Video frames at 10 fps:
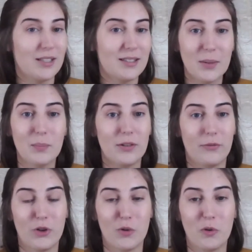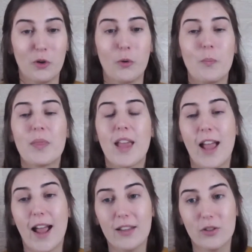It's simply phenomenal.
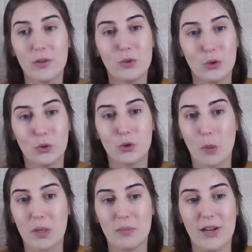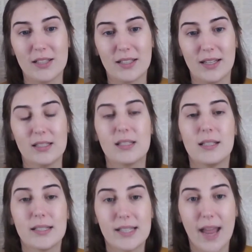Add them to your shopping baskets,
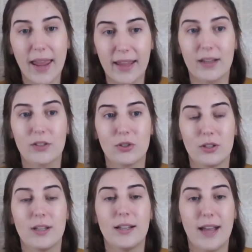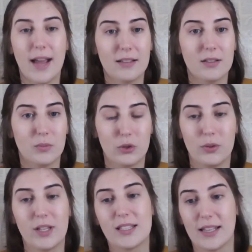take action and add them to
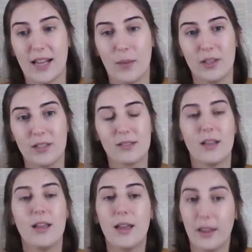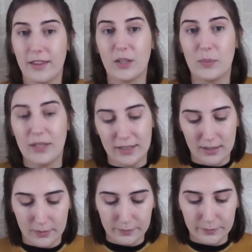your eating habits, and thank me later.